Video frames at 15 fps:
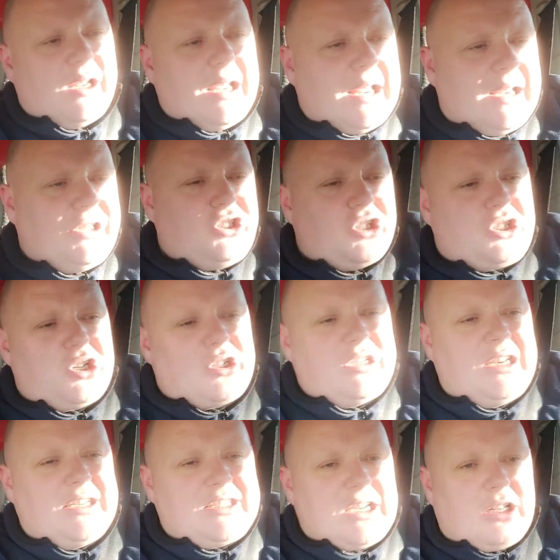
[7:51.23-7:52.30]
It just doesn't
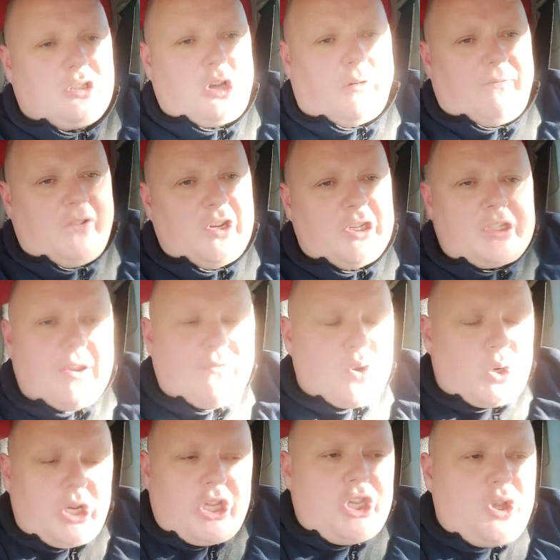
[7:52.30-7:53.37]
instill confidence. If we're
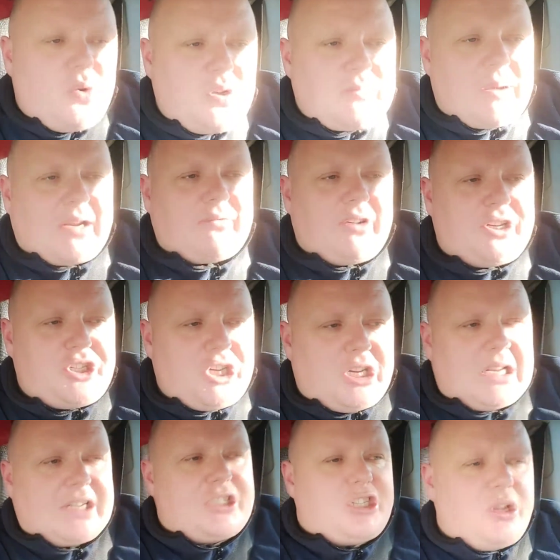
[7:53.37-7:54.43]
going to use Matt Ritchie,
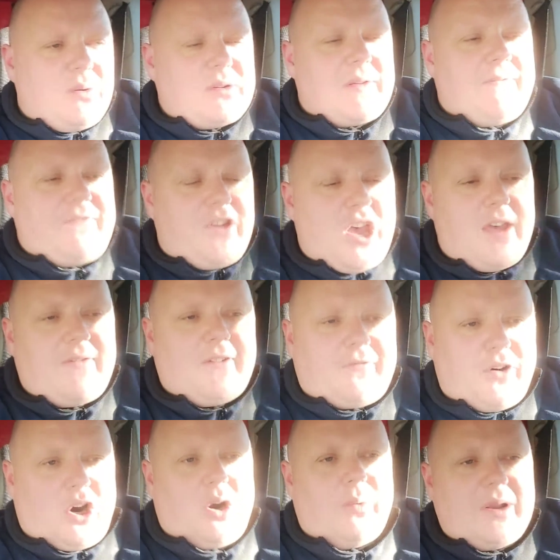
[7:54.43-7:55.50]
let's use him further
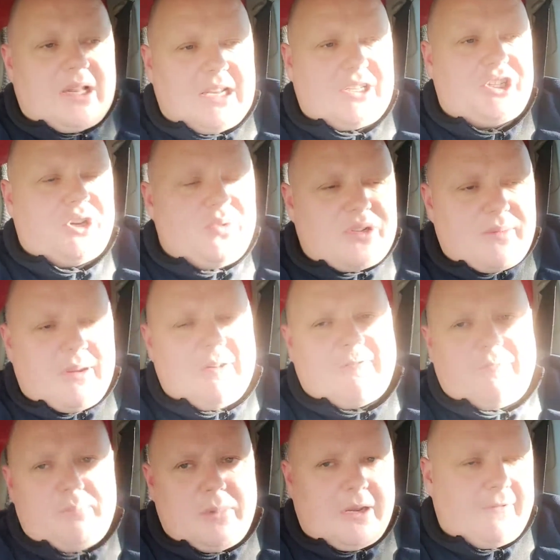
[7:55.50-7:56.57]
forward, let's use him in
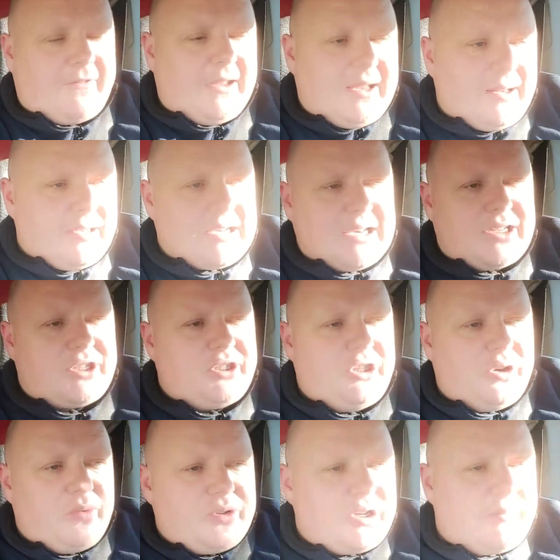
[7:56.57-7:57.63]
midfield, let's
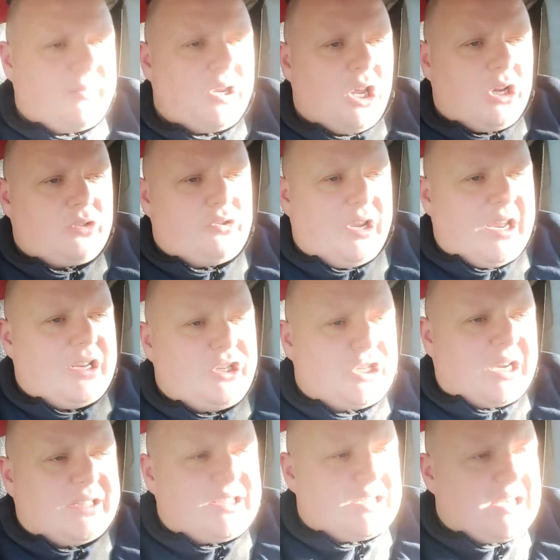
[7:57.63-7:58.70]
use him creating
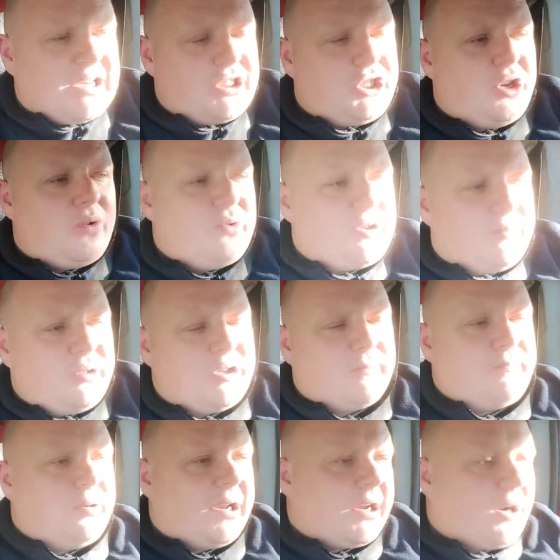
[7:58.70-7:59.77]
chances, let's use him to bring